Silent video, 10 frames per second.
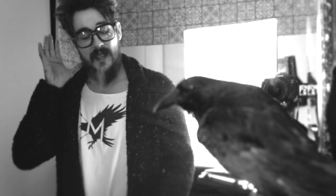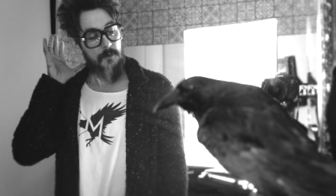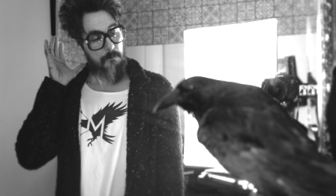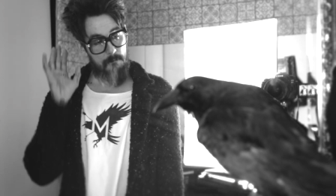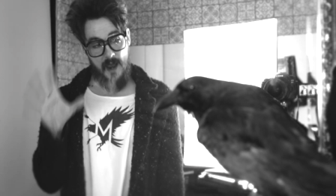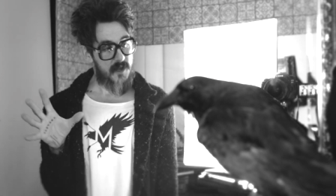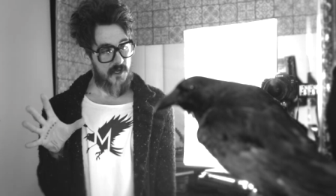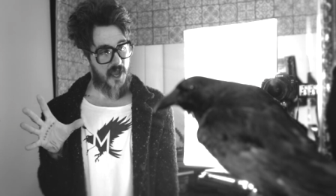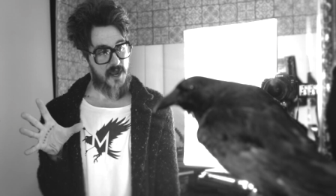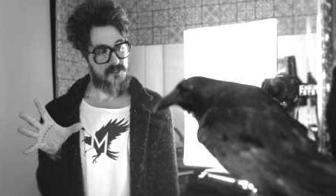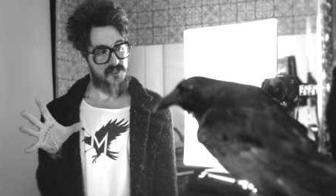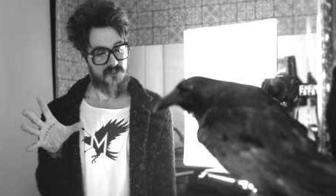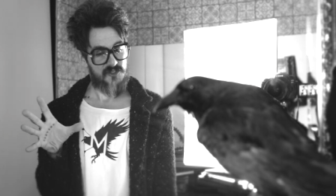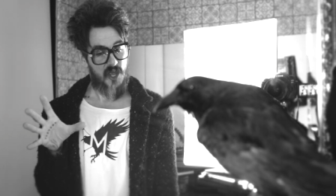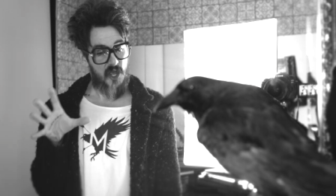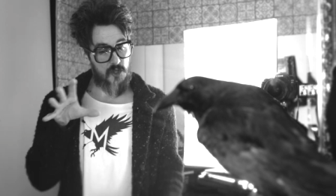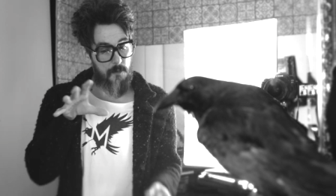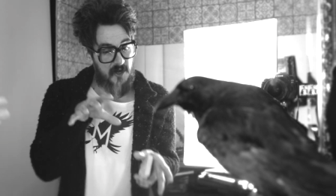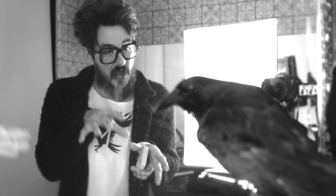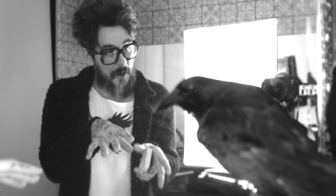In many cases, the
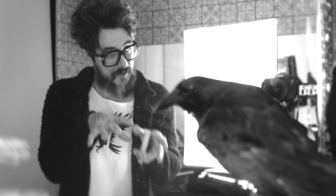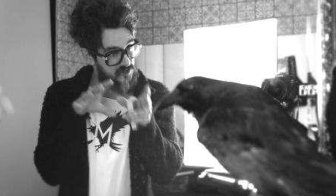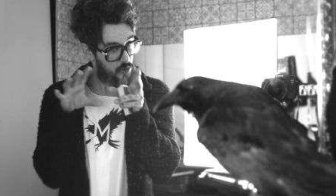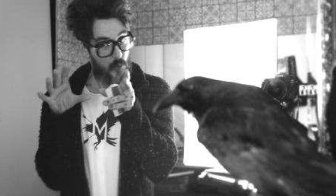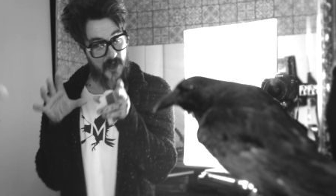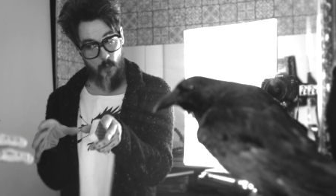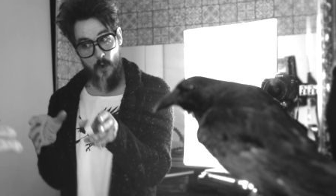mechanics, the way it